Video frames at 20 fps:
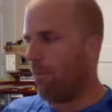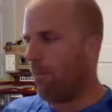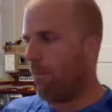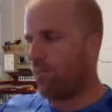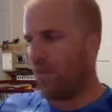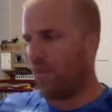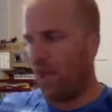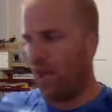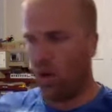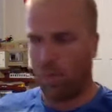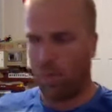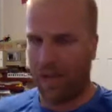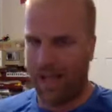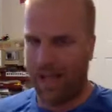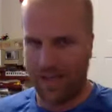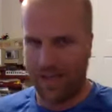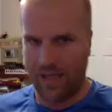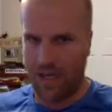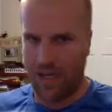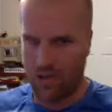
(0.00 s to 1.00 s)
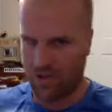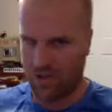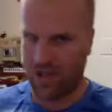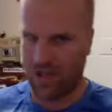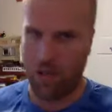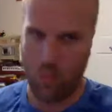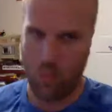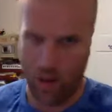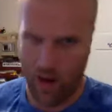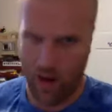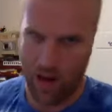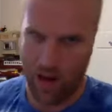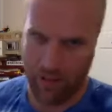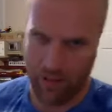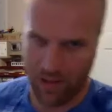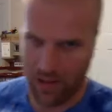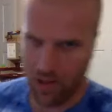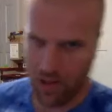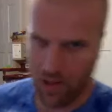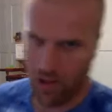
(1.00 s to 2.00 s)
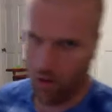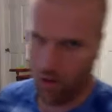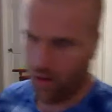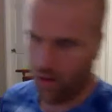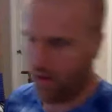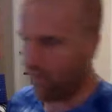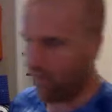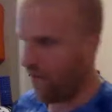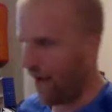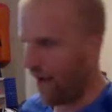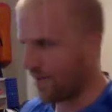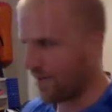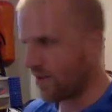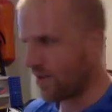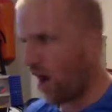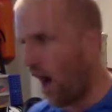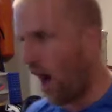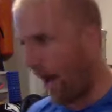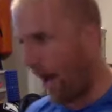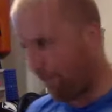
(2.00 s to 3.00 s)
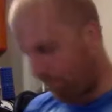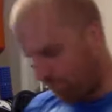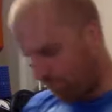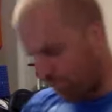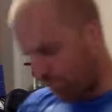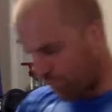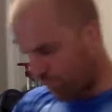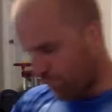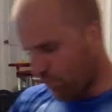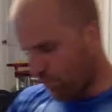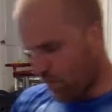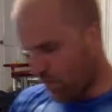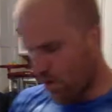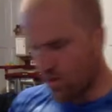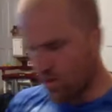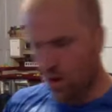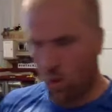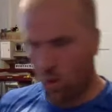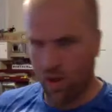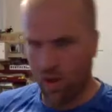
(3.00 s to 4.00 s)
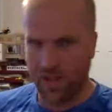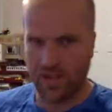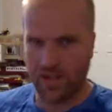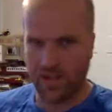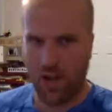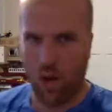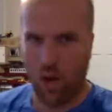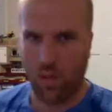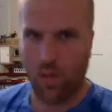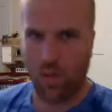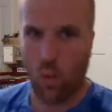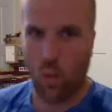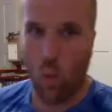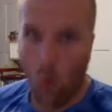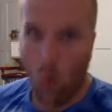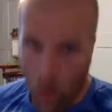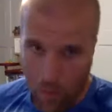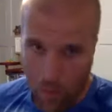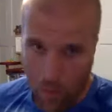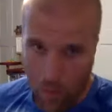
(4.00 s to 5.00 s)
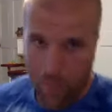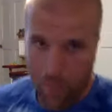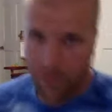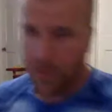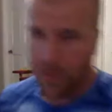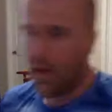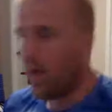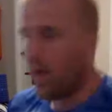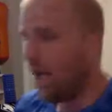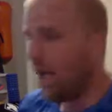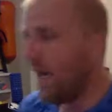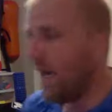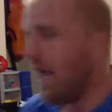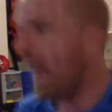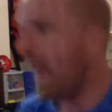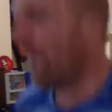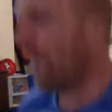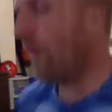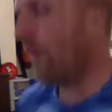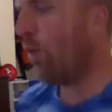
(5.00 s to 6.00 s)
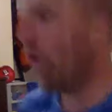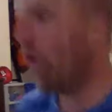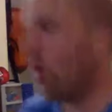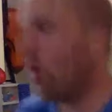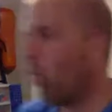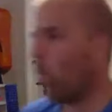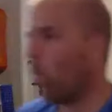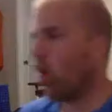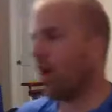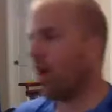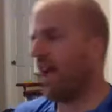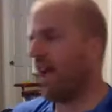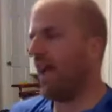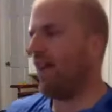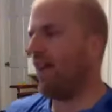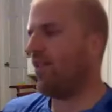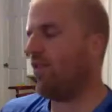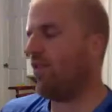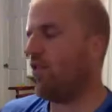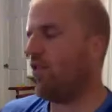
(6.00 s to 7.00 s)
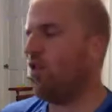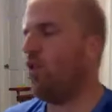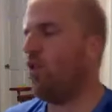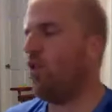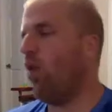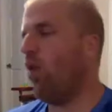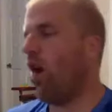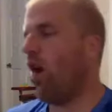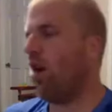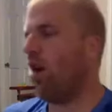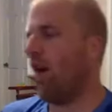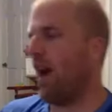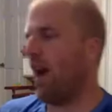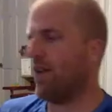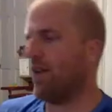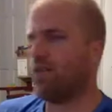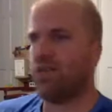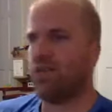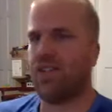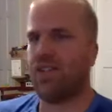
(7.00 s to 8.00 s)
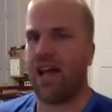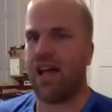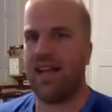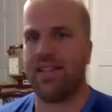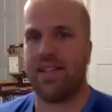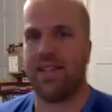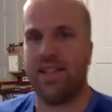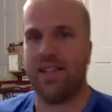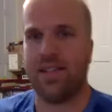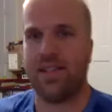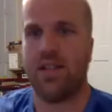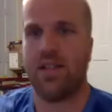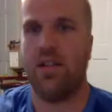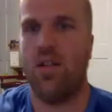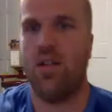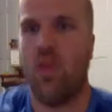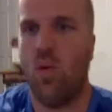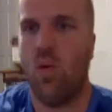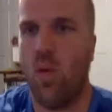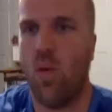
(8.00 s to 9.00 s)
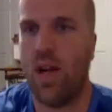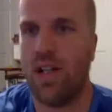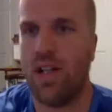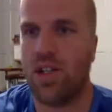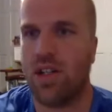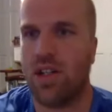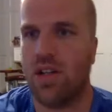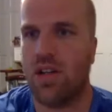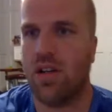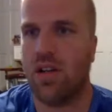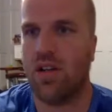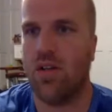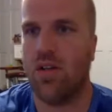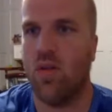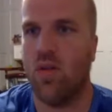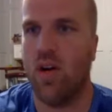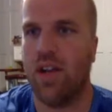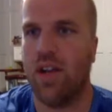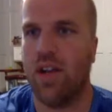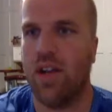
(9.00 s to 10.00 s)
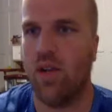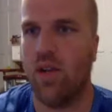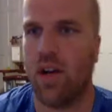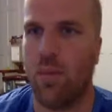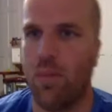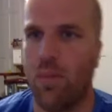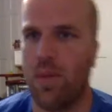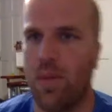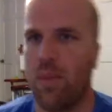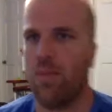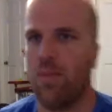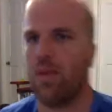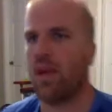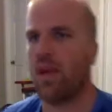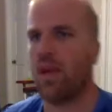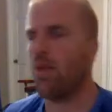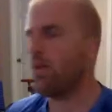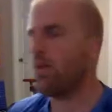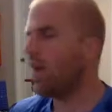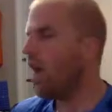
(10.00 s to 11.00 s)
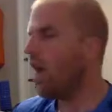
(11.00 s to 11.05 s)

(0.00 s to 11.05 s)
It'll be in here somewhere. I'll let you know in advance. All right. So we're going to start with a warm-up, and then we're going to work into our exercises, which, cool, I knew a couple people would be coming.